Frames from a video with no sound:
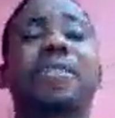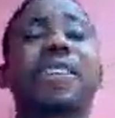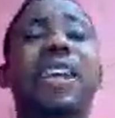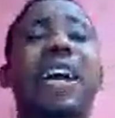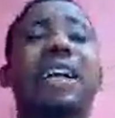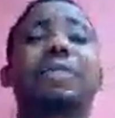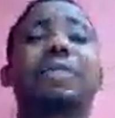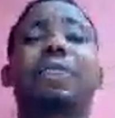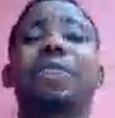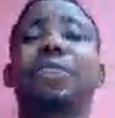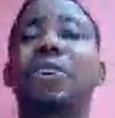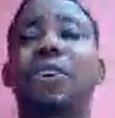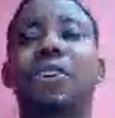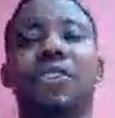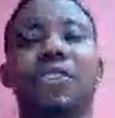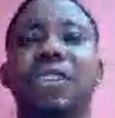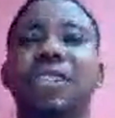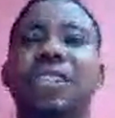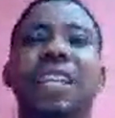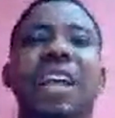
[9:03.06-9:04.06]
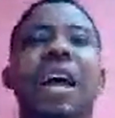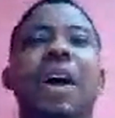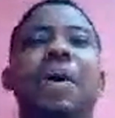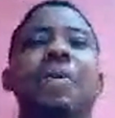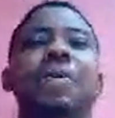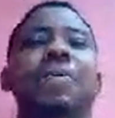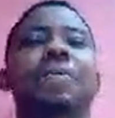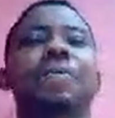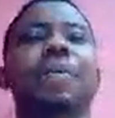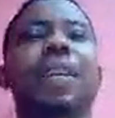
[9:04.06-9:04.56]
admin just did now,
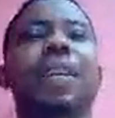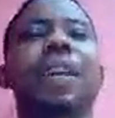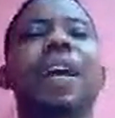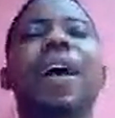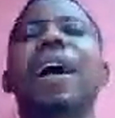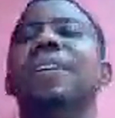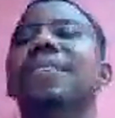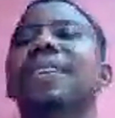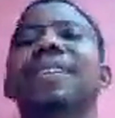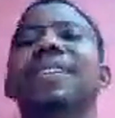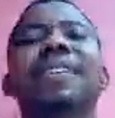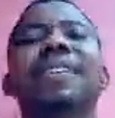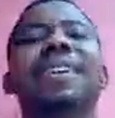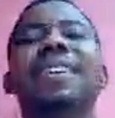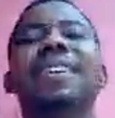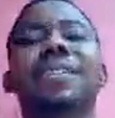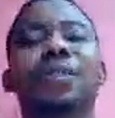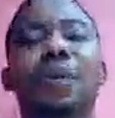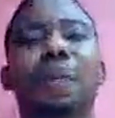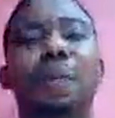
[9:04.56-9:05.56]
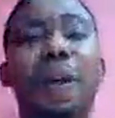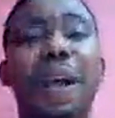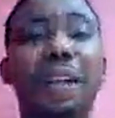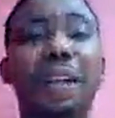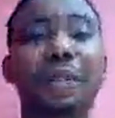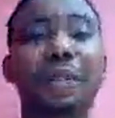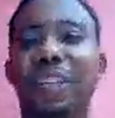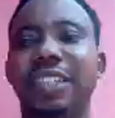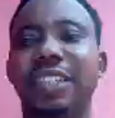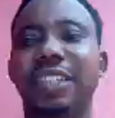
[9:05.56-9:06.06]
and it is super
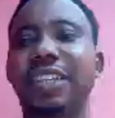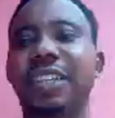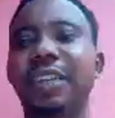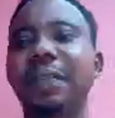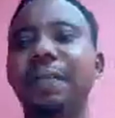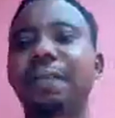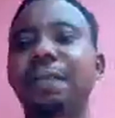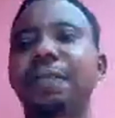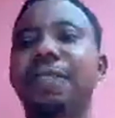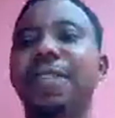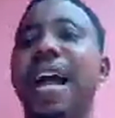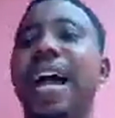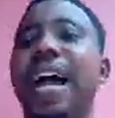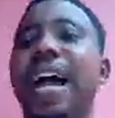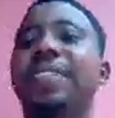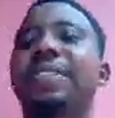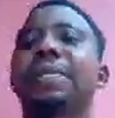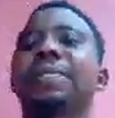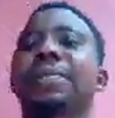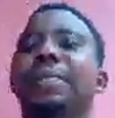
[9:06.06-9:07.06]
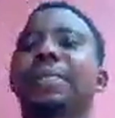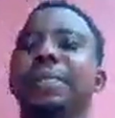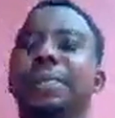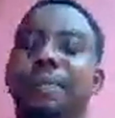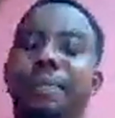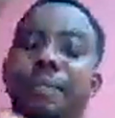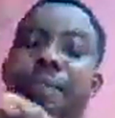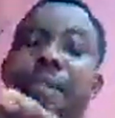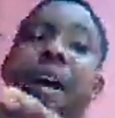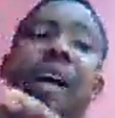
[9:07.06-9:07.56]
great. That
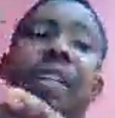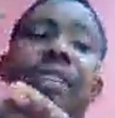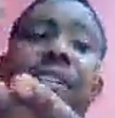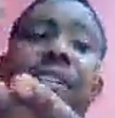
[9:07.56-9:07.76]
not